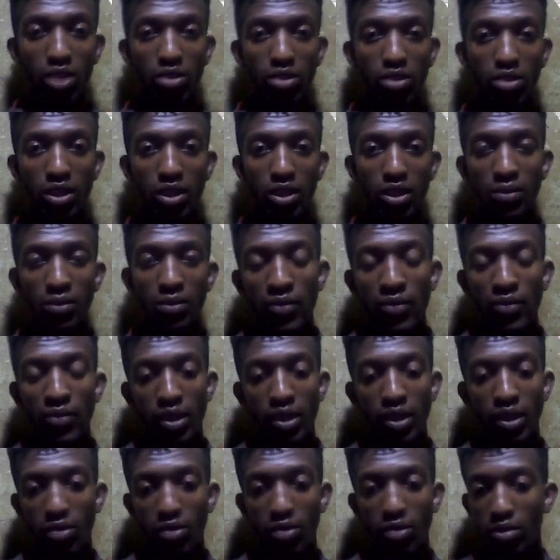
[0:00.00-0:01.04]
Okay,
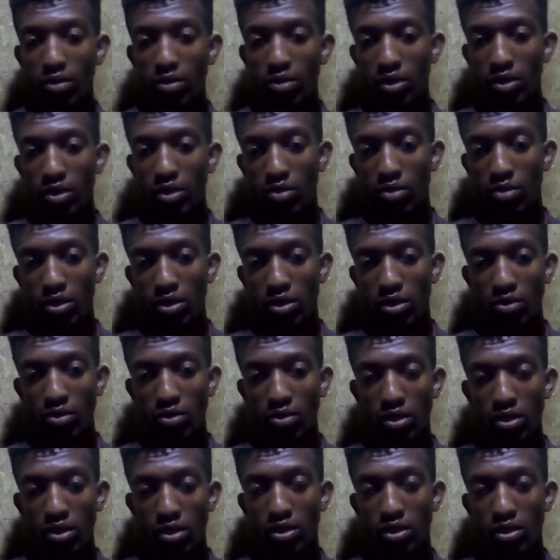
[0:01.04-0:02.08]
maybe in
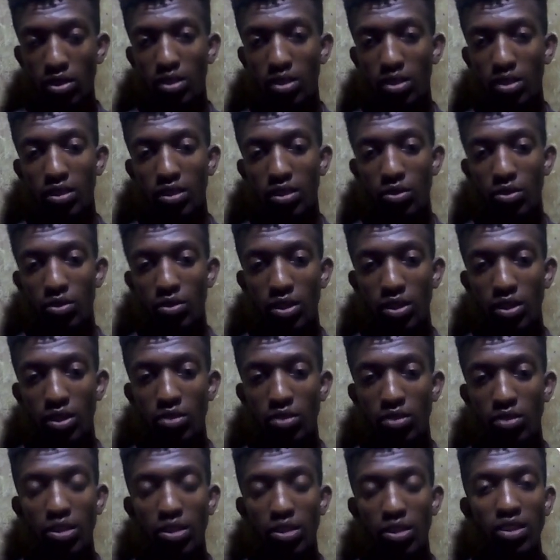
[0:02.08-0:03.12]
2026 and
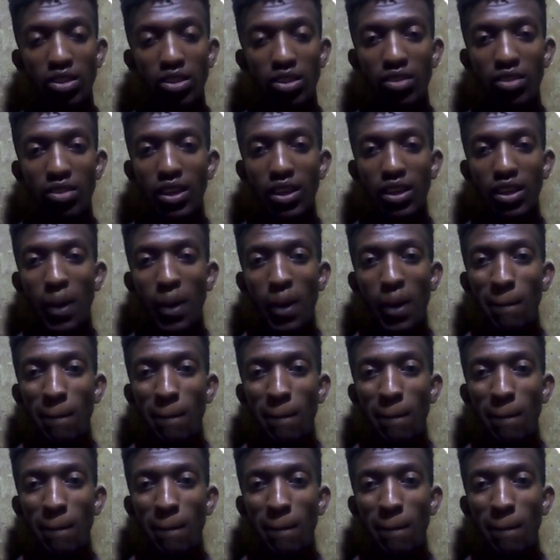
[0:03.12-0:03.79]
2027